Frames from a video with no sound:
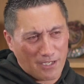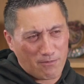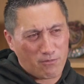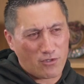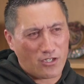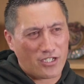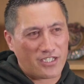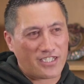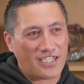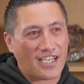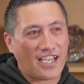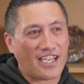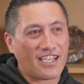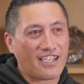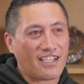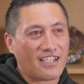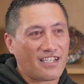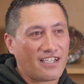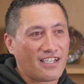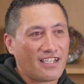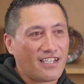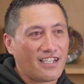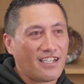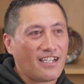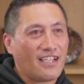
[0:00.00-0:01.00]
by day,
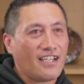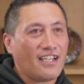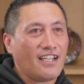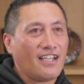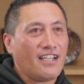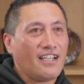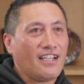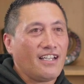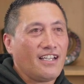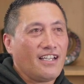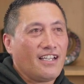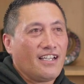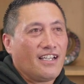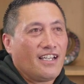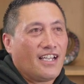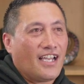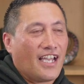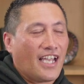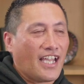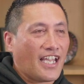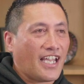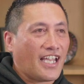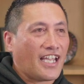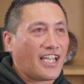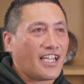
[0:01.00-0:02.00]

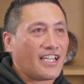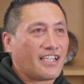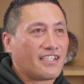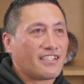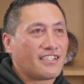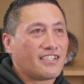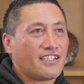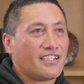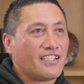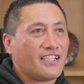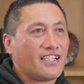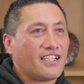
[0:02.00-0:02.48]
and